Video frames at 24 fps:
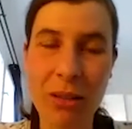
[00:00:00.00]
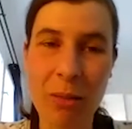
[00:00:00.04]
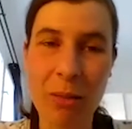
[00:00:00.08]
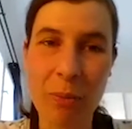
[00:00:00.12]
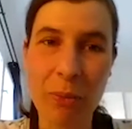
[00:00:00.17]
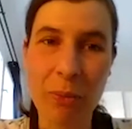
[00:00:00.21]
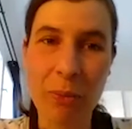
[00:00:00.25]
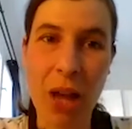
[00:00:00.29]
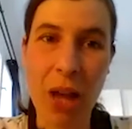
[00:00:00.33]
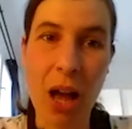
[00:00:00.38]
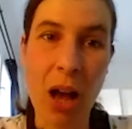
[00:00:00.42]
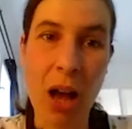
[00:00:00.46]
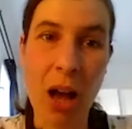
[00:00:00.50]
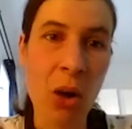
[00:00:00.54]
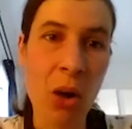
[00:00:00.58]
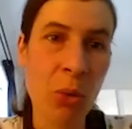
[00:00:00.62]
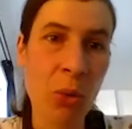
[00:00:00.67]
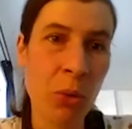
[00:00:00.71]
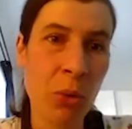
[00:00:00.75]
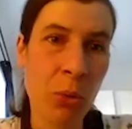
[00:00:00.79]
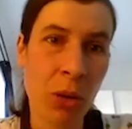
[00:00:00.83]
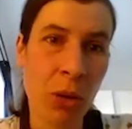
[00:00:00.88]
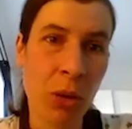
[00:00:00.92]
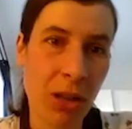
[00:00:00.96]
how
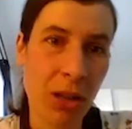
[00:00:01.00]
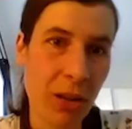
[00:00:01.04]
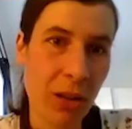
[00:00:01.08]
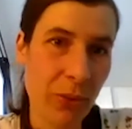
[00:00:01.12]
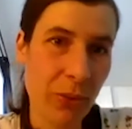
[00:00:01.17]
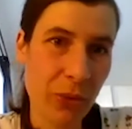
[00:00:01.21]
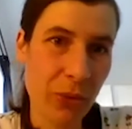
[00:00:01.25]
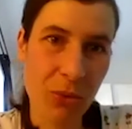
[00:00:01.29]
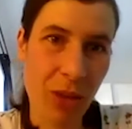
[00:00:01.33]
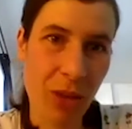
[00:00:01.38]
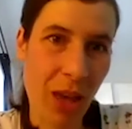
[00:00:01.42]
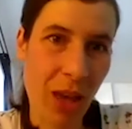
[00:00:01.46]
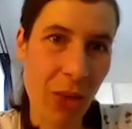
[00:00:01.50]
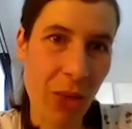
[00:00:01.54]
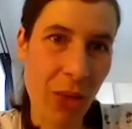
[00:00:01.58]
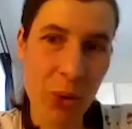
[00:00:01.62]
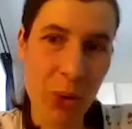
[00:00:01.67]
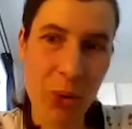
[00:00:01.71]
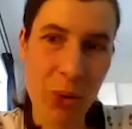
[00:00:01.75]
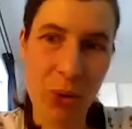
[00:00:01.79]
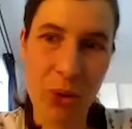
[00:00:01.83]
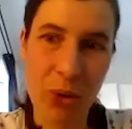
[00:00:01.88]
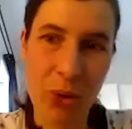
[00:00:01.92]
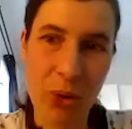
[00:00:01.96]
we want to live
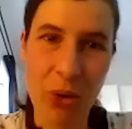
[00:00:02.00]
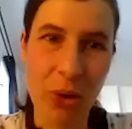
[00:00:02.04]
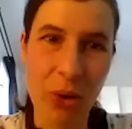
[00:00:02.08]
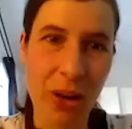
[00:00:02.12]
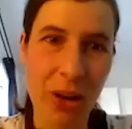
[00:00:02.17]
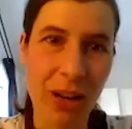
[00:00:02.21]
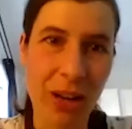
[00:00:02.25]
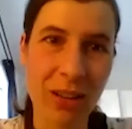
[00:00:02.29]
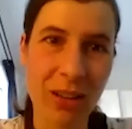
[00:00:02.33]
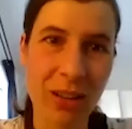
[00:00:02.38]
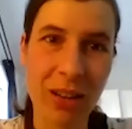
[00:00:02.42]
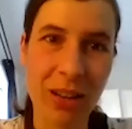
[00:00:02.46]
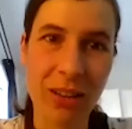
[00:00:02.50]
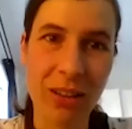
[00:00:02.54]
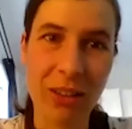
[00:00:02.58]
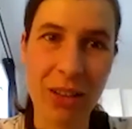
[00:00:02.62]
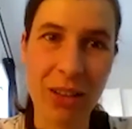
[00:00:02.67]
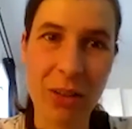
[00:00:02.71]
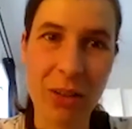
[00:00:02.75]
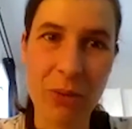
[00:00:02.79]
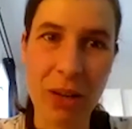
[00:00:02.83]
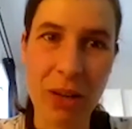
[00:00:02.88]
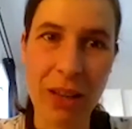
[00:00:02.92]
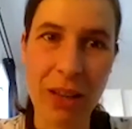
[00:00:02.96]
together and
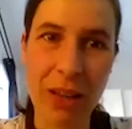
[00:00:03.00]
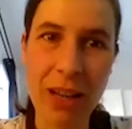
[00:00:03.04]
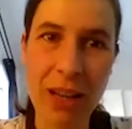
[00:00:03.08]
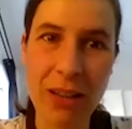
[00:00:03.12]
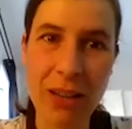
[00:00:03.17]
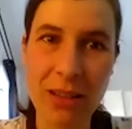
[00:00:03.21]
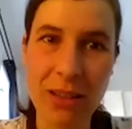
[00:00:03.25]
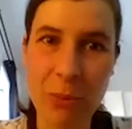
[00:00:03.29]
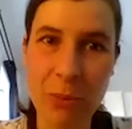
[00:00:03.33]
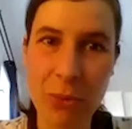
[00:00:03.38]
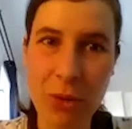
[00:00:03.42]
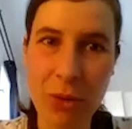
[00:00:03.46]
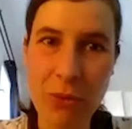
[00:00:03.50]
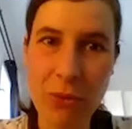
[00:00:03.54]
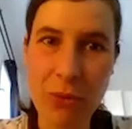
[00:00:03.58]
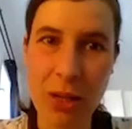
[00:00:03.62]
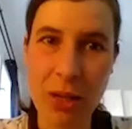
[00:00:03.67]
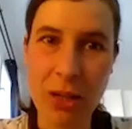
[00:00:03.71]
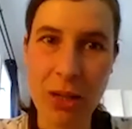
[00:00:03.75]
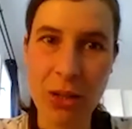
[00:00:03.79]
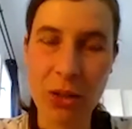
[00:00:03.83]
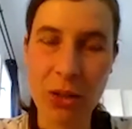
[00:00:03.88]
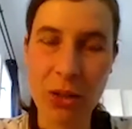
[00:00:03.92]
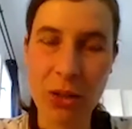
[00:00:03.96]
stuff like that. It's a
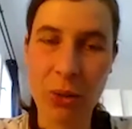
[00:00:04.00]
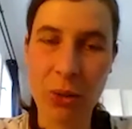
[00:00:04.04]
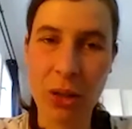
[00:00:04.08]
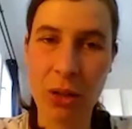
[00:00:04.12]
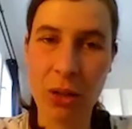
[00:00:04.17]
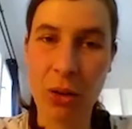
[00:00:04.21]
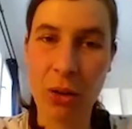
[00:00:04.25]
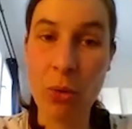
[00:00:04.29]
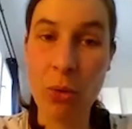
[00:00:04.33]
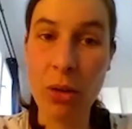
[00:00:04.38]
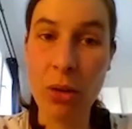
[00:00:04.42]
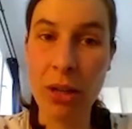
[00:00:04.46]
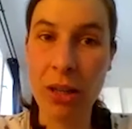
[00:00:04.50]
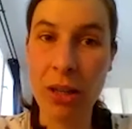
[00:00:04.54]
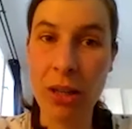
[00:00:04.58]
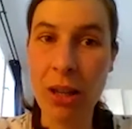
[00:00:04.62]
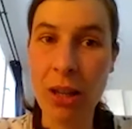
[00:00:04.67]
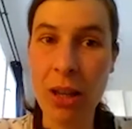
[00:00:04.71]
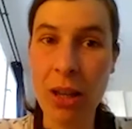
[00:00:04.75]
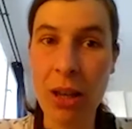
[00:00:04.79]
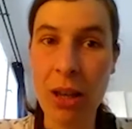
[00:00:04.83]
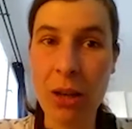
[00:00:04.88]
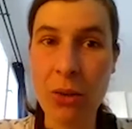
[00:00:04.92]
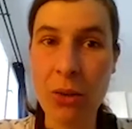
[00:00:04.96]
privilege. You can only
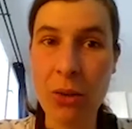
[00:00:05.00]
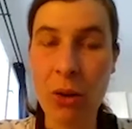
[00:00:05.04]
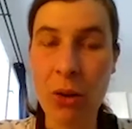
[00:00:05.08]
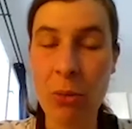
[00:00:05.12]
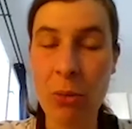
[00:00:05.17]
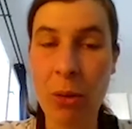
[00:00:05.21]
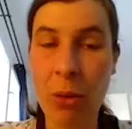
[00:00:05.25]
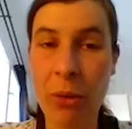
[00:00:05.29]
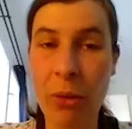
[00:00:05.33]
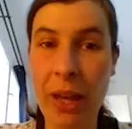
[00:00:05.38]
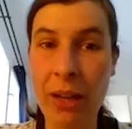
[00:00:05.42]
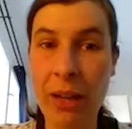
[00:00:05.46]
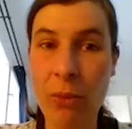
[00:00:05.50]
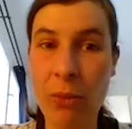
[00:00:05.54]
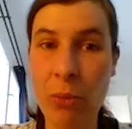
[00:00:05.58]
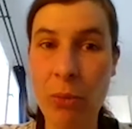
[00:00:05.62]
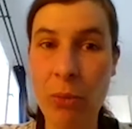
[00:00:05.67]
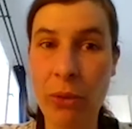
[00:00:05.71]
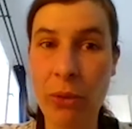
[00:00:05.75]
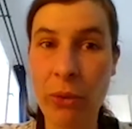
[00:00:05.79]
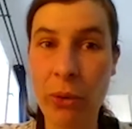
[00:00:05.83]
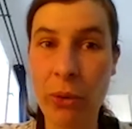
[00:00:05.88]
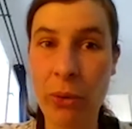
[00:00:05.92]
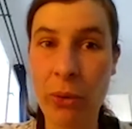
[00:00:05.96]
talk about that
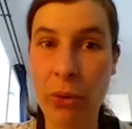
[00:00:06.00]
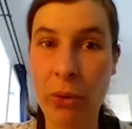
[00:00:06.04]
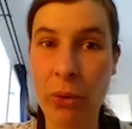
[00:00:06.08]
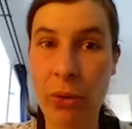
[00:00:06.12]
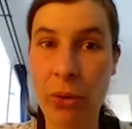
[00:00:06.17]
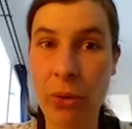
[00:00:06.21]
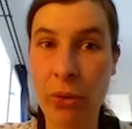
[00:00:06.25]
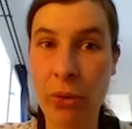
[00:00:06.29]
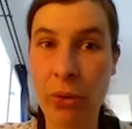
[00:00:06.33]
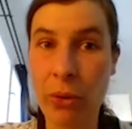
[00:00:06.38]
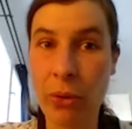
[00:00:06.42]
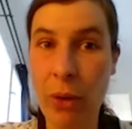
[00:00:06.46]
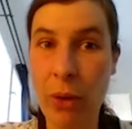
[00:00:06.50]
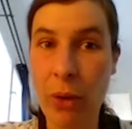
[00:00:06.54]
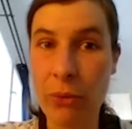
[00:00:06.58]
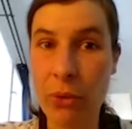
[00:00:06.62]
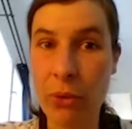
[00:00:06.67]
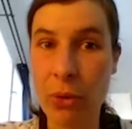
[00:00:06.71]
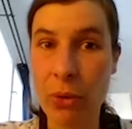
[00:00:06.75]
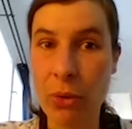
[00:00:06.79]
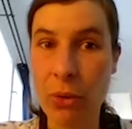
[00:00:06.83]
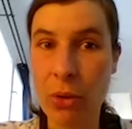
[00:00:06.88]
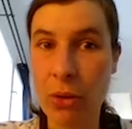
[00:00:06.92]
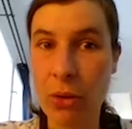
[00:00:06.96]
once you have
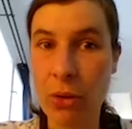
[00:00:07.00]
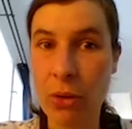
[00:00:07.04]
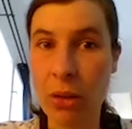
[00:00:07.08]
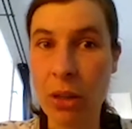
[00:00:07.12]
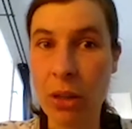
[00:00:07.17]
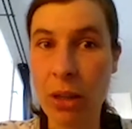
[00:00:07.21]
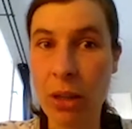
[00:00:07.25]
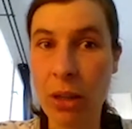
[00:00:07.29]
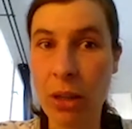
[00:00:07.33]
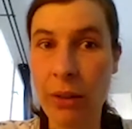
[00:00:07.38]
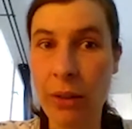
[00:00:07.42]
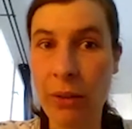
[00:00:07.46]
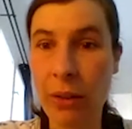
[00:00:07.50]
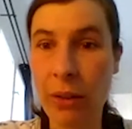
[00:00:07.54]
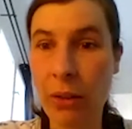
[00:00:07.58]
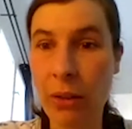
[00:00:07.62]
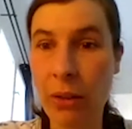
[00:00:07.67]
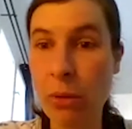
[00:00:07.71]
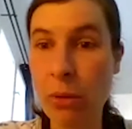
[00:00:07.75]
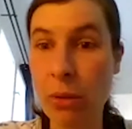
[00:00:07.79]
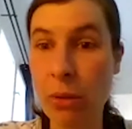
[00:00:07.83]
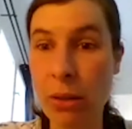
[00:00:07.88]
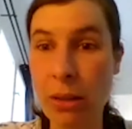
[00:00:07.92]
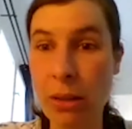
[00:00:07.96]
social
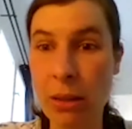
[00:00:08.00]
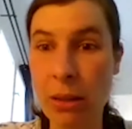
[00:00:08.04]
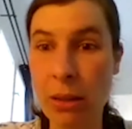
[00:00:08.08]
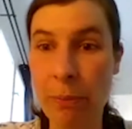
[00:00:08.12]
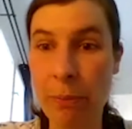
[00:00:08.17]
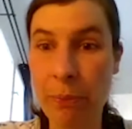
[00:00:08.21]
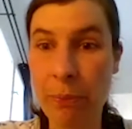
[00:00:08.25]
security.